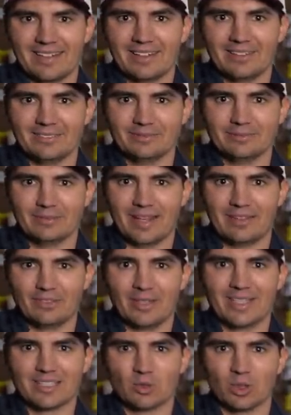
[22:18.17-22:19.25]
I have a
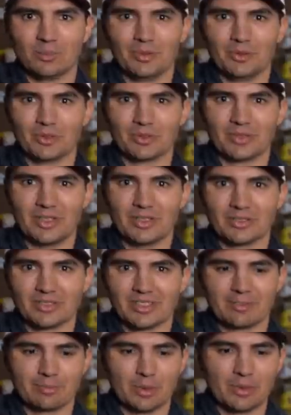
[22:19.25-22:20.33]
lot of Squarebills over the years
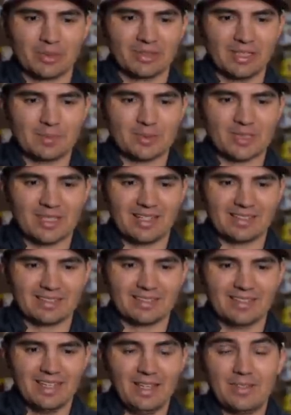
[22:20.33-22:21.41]
that I've broken lips on,
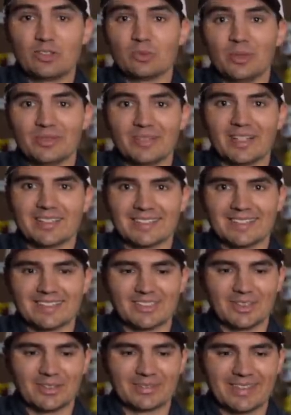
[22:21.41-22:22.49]
and this one doesn't,
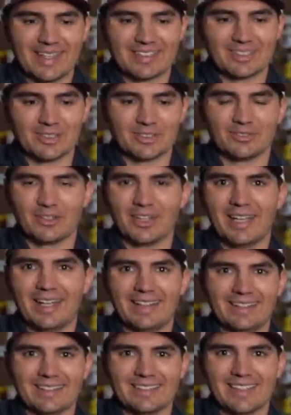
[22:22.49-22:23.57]
so that's also very
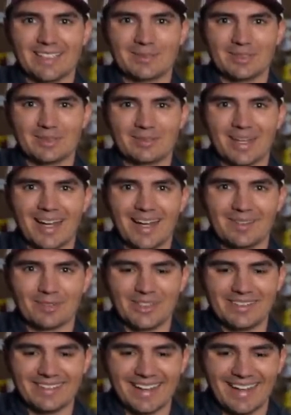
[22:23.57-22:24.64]
handy. It saves me some time
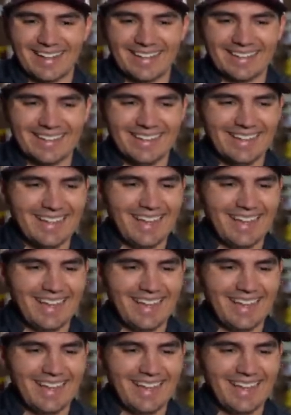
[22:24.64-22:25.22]
retying.